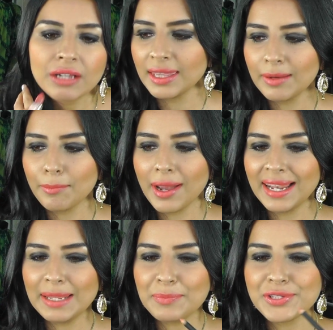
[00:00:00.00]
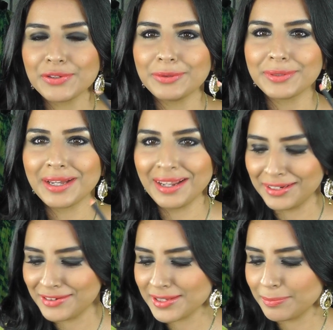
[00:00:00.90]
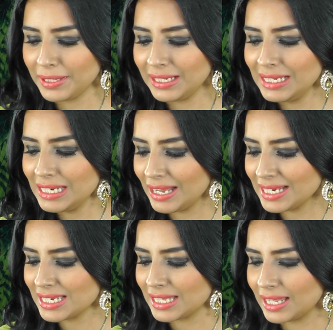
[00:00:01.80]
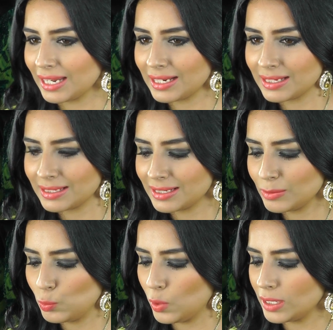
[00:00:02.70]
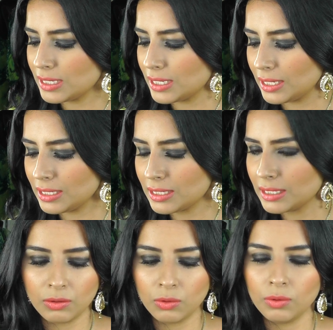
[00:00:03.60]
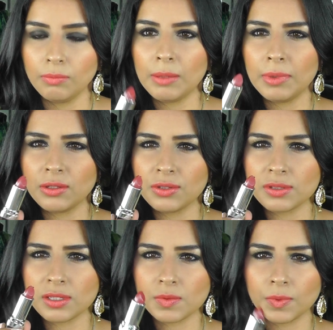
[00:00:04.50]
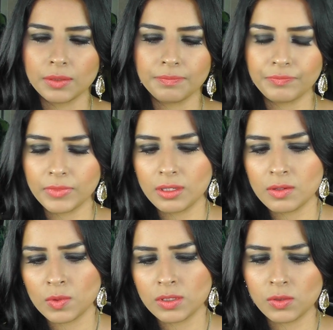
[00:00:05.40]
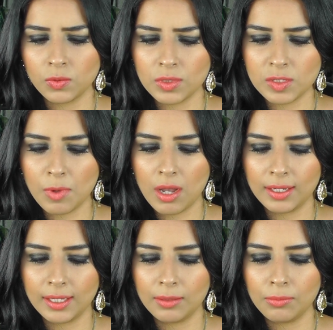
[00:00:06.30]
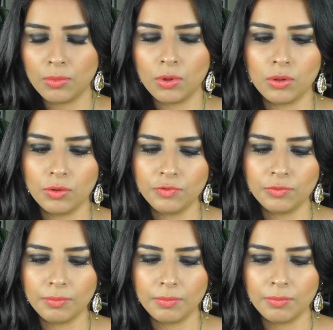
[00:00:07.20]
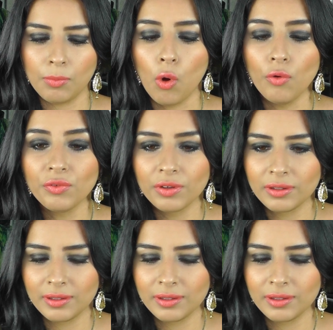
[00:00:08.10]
I think my lips colour is a bit lighter than I wanted. Oh, maybe I'll use this one. This one's called Sparkling Mauve. Mauve?